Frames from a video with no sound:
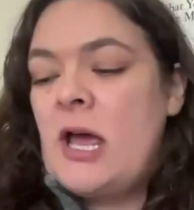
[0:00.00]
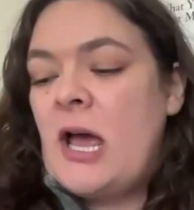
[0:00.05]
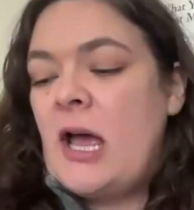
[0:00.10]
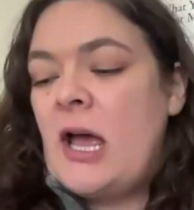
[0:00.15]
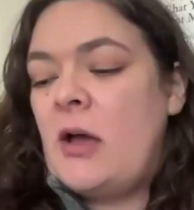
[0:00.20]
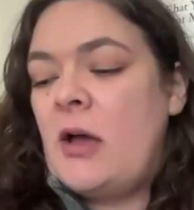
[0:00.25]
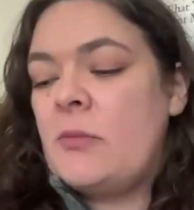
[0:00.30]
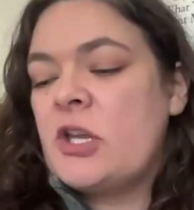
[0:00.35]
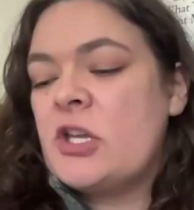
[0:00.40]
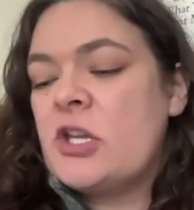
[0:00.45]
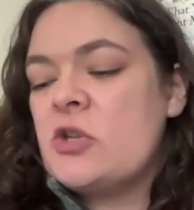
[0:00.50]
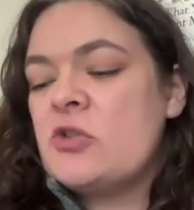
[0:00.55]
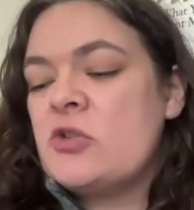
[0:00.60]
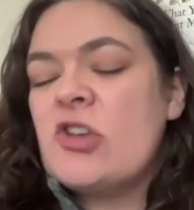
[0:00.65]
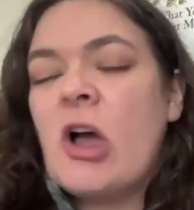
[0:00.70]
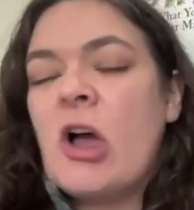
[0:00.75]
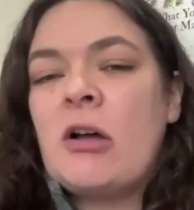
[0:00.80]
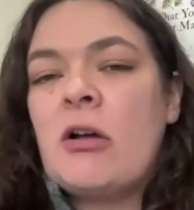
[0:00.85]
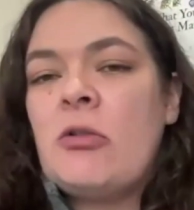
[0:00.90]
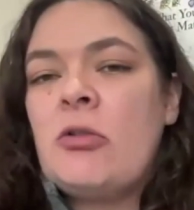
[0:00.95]
Can you
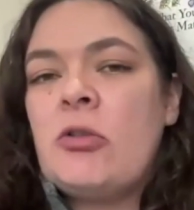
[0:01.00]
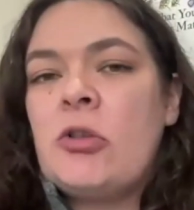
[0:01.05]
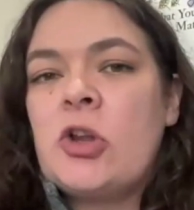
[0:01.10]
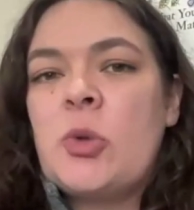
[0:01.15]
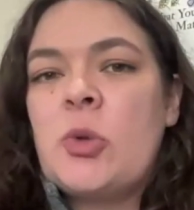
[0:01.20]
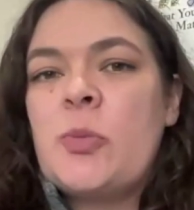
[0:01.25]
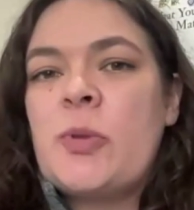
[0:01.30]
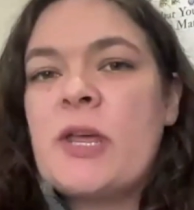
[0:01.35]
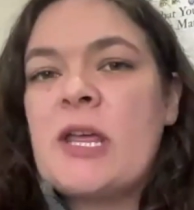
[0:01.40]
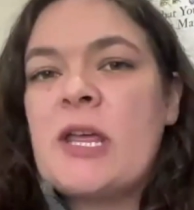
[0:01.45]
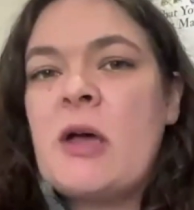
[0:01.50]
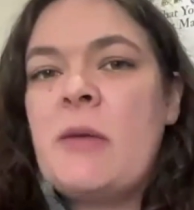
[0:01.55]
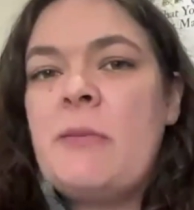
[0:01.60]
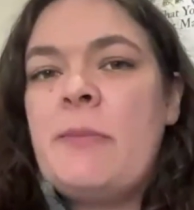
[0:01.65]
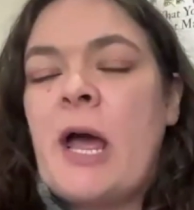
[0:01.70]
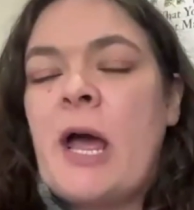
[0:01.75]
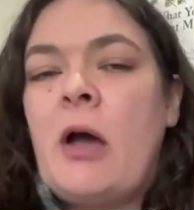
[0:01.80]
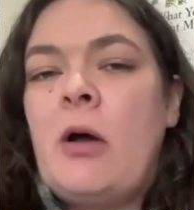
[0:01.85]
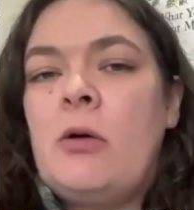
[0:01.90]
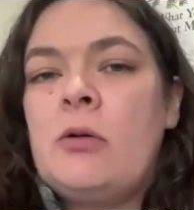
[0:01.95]
talk a little bit
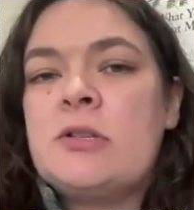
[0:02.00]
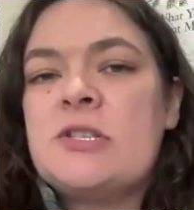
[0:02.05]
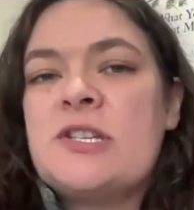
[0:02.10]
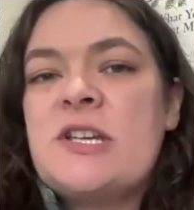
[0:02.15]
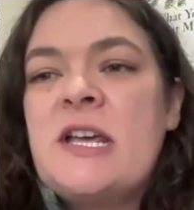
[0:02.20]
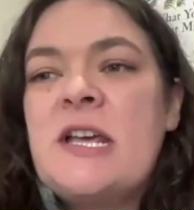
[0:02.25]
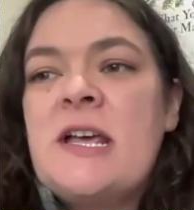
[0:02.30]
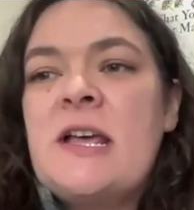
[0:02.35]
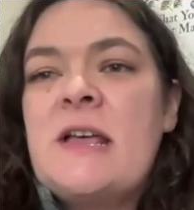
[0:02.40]
about